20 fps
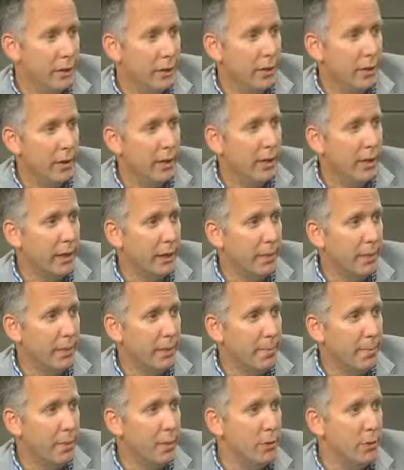you're going to get
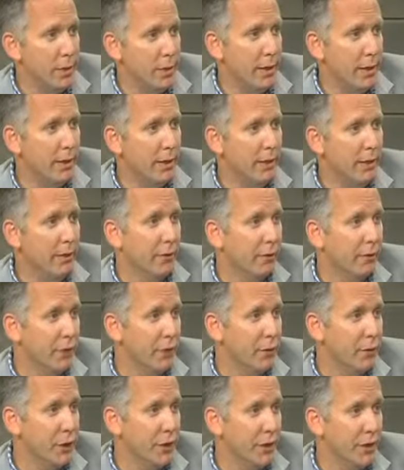demoted in their
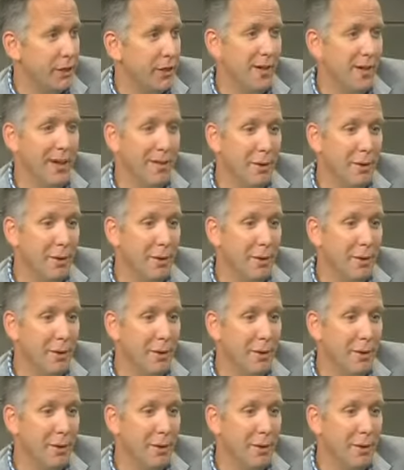search engine.